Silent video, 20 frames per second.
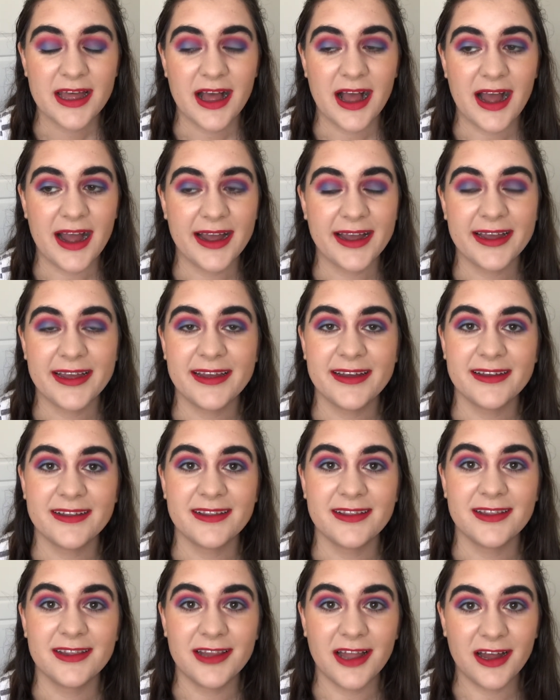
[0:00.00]
I
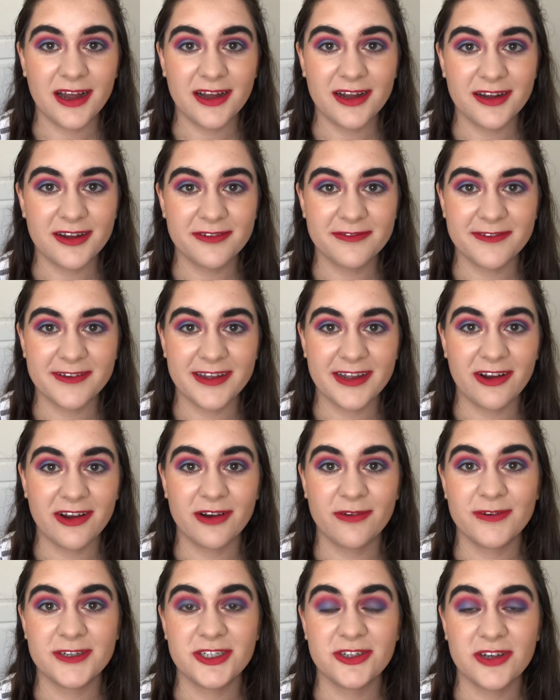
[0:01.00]
love hearing
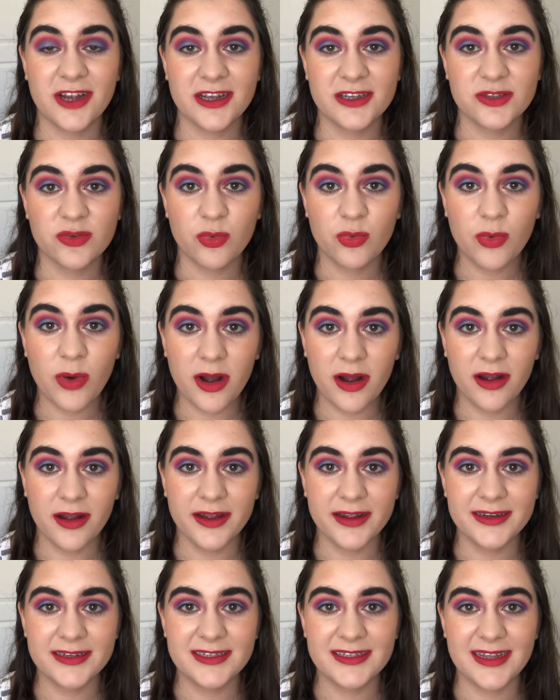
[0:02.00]
what you guys
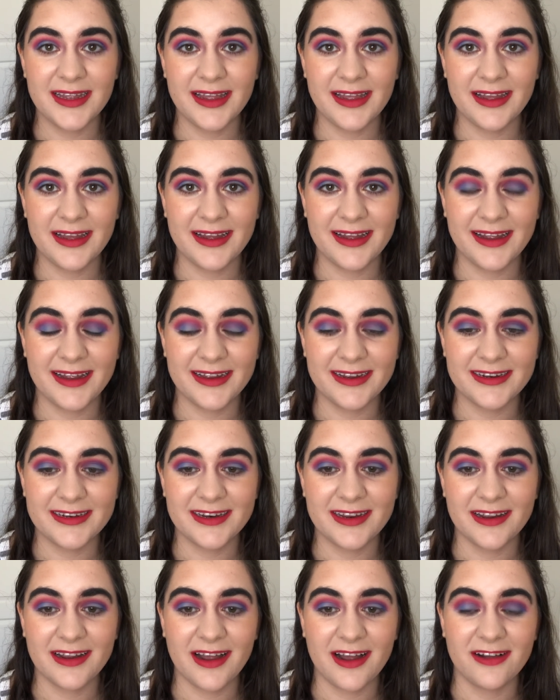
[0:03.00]
want, and
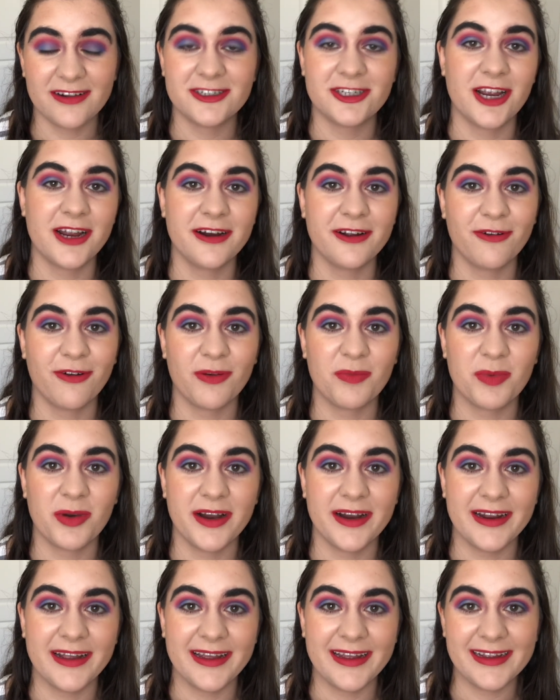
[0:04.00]
I'll try and
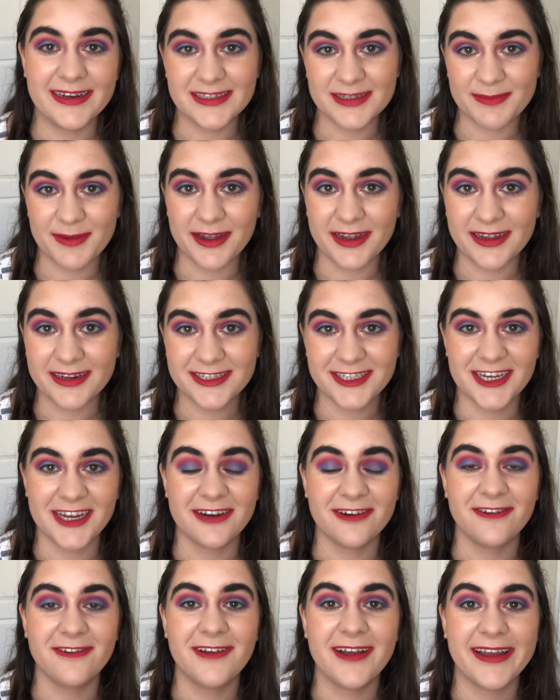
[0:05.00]
incorporate it into my
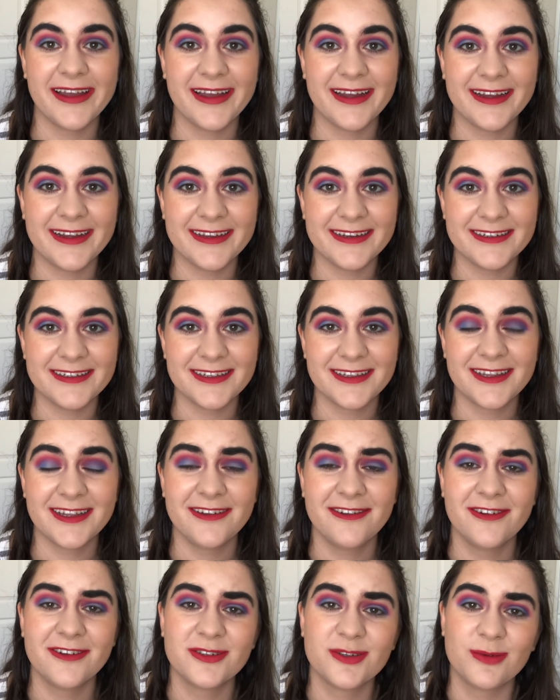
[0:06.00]
channel. And thank
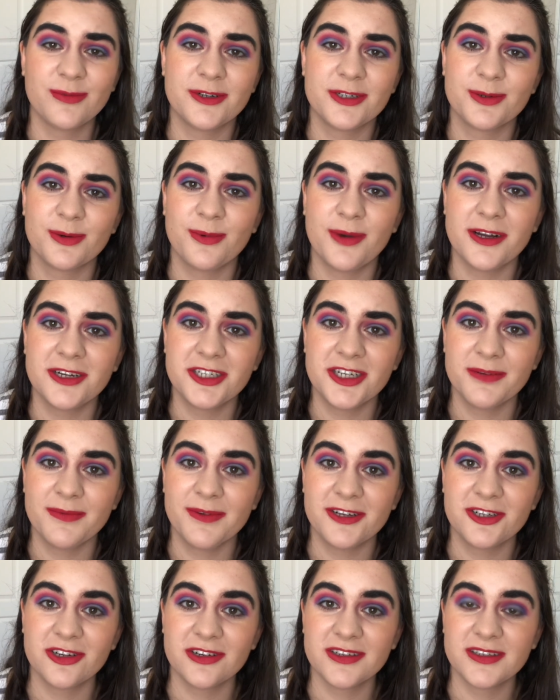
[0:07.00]
you guys so much for watching.
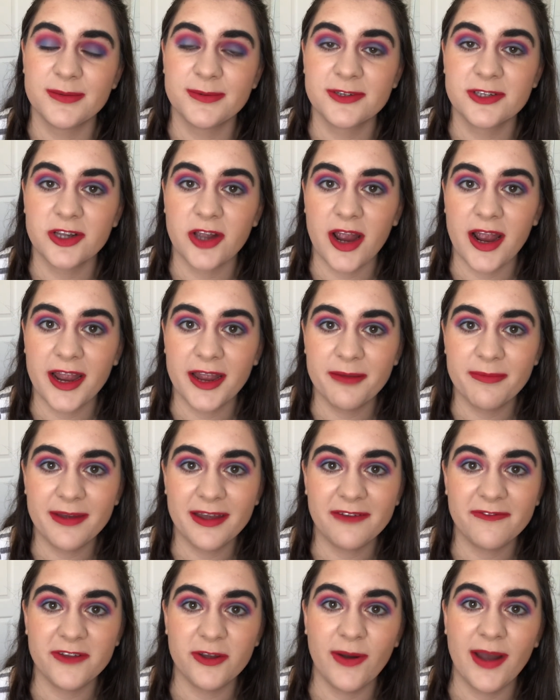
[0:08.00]
Make sure to subscribe
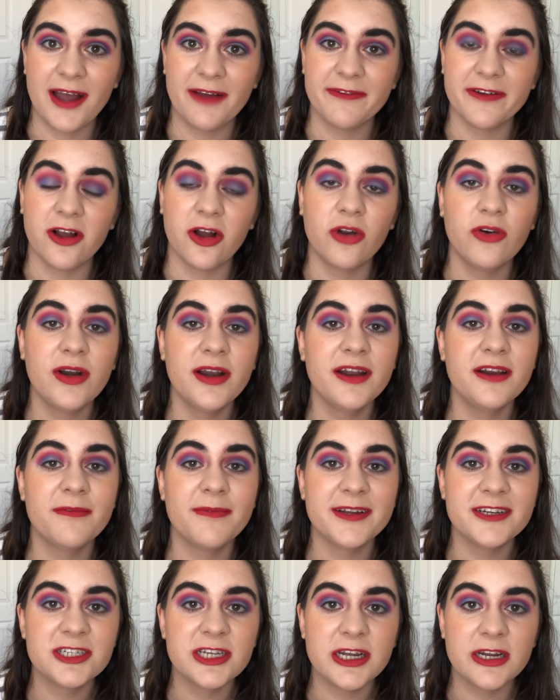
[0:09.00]
if you haven't already to
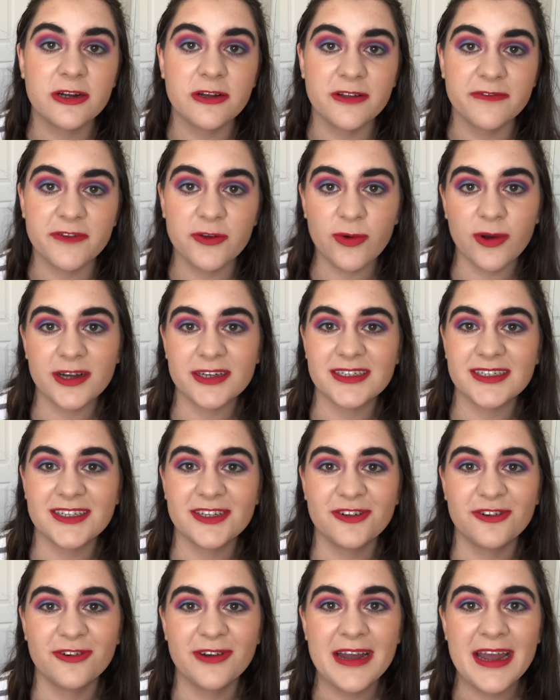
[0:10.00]
my channel if you want
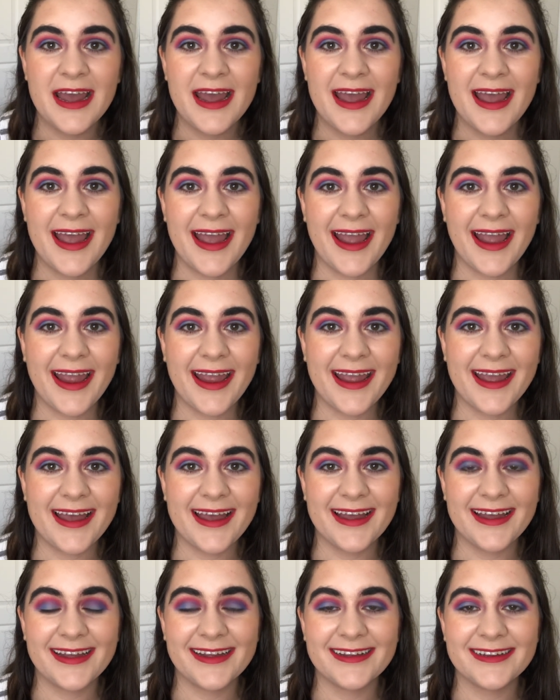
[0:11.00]
to,
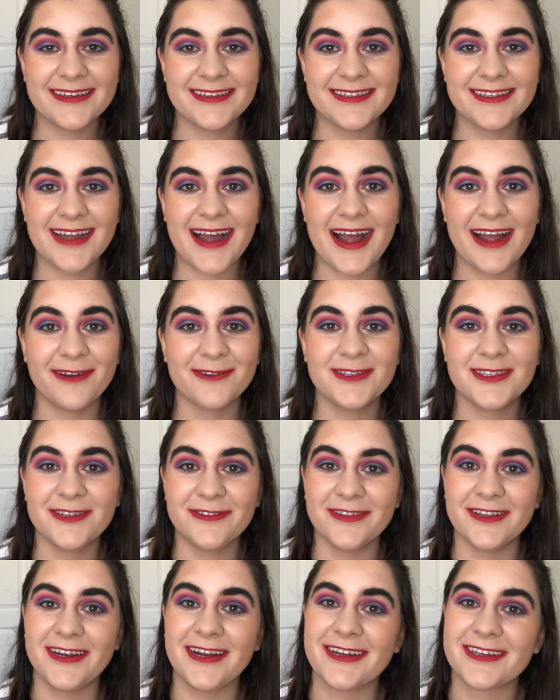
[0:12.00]
and I will see you
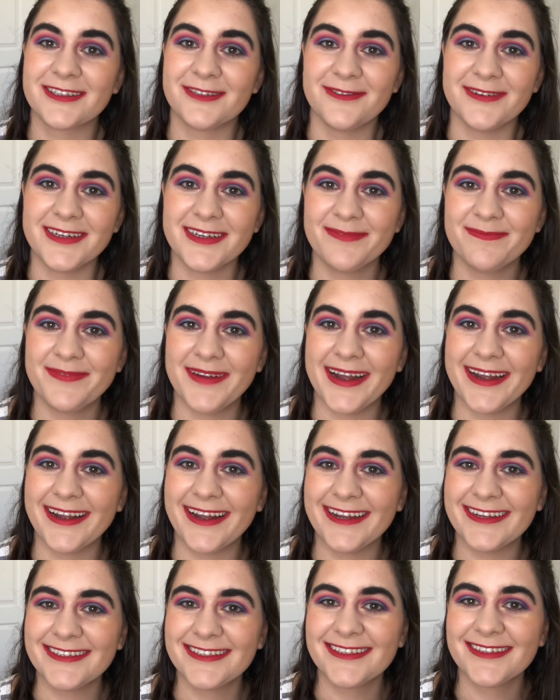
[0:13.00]
in the next one. Bye
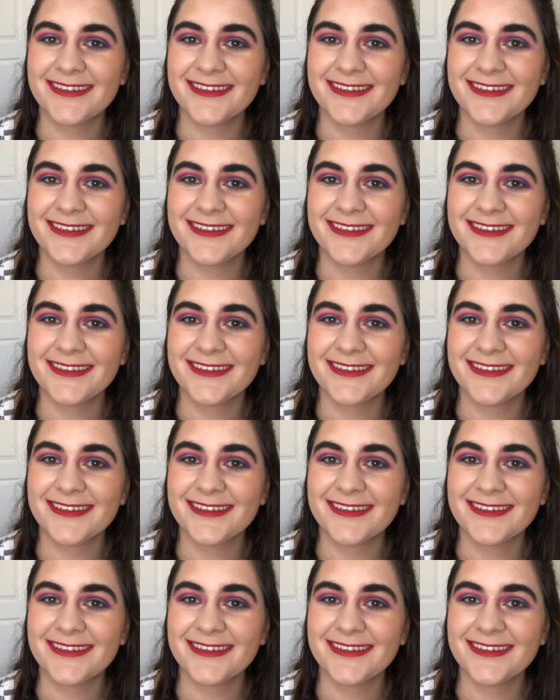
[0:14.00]
guys.